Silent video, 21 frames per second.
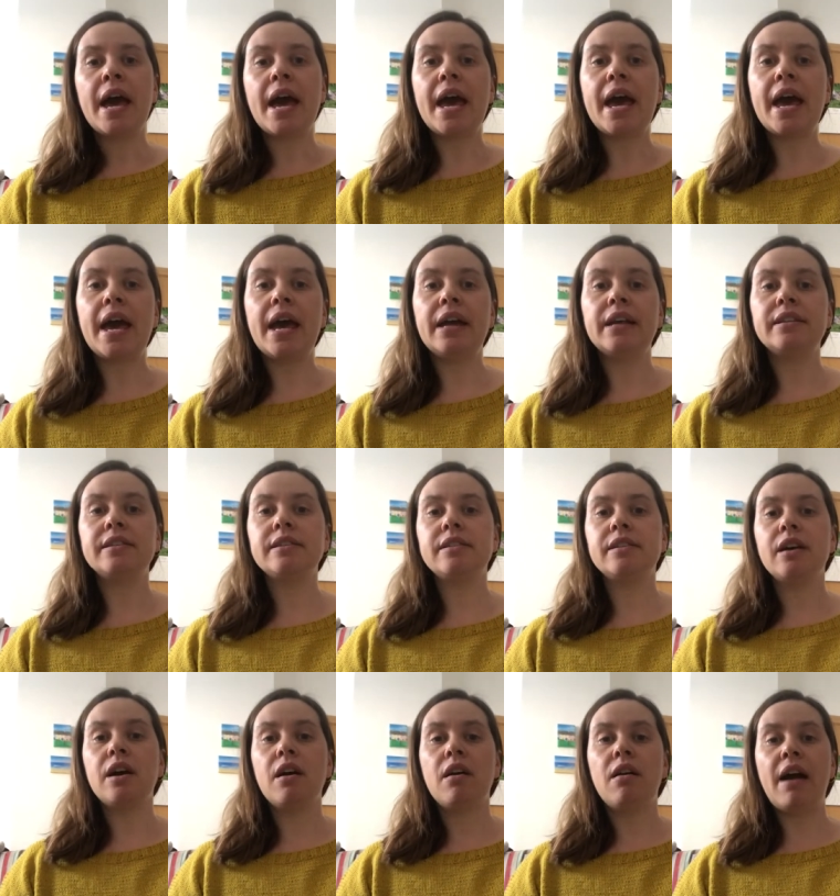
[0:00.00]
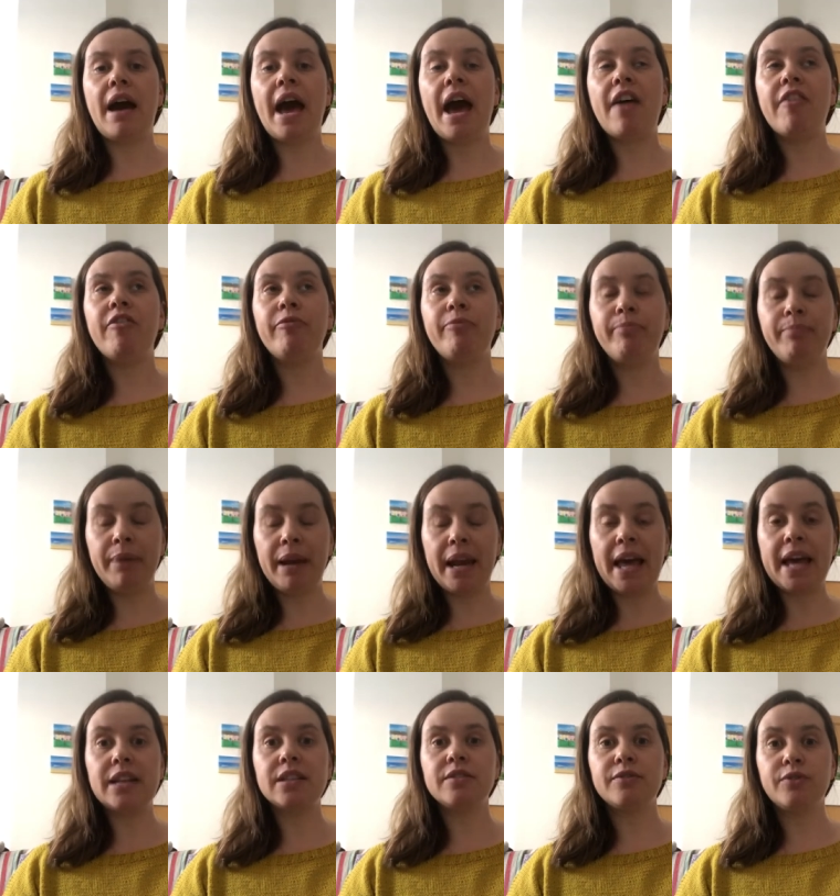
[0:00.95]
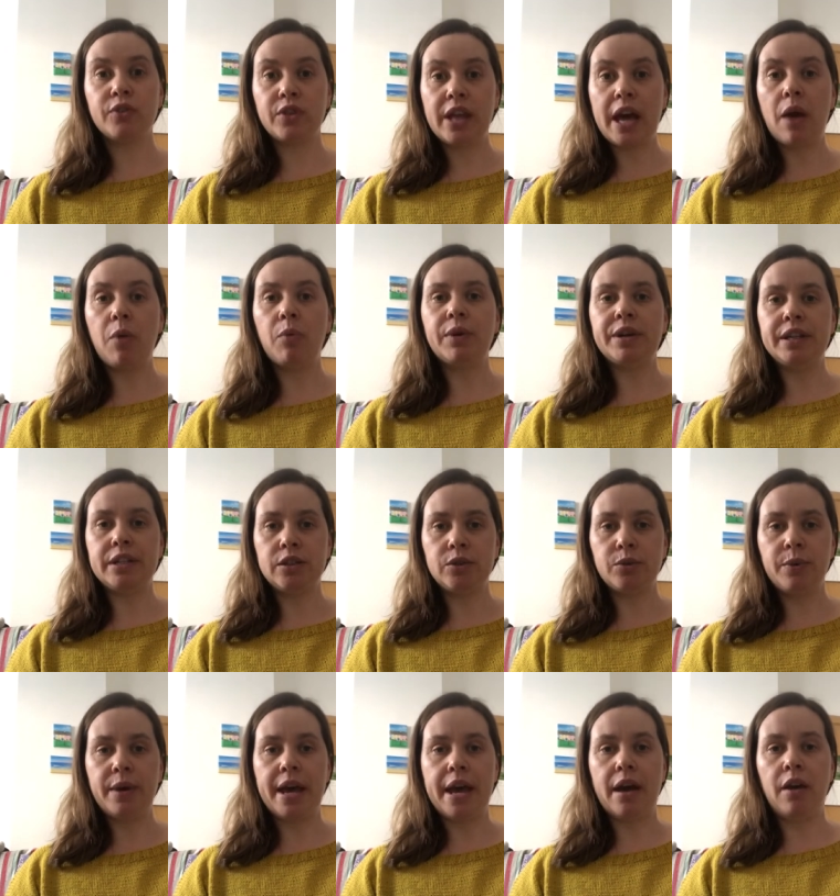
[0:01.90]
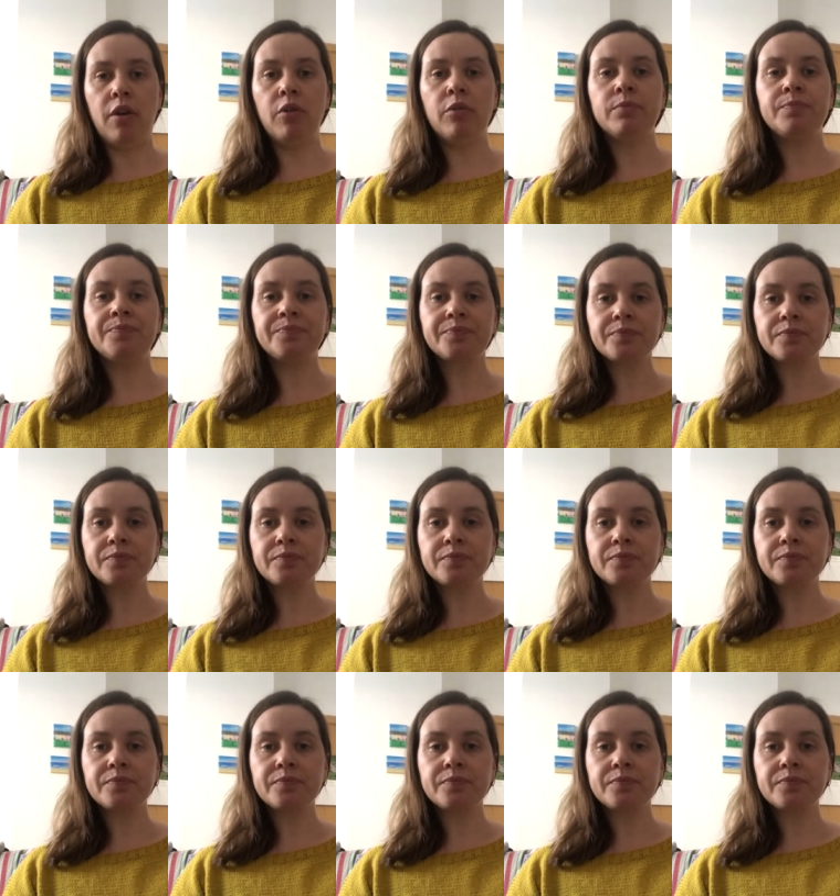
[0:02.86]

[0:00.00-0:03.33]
and uh, I have plans for that one as well.